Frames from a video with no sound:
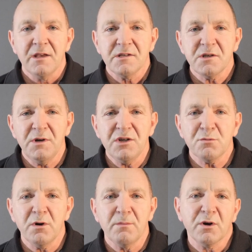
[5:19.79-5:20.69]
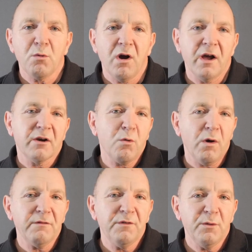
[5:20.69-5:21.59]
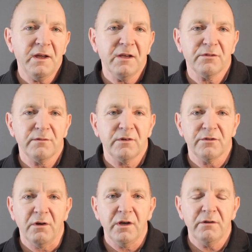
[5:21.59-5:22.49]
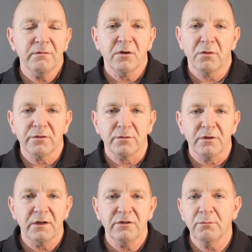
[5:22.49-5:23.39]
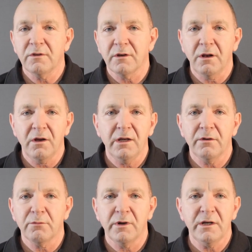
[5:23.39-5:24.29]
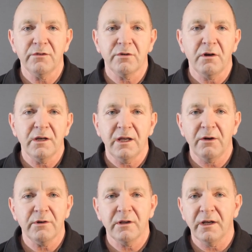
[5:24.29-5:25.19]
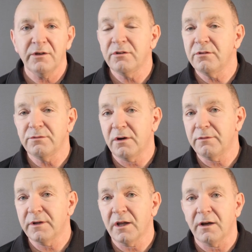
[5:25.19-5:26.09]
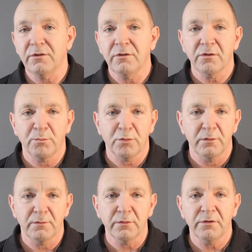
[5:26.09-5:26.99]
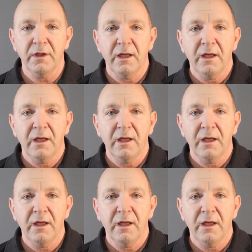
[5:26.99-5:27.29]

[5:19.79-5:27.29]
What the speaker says: So each room required quite a few hours of design, consultation with the client, redesign, calculations, verifications, approvals,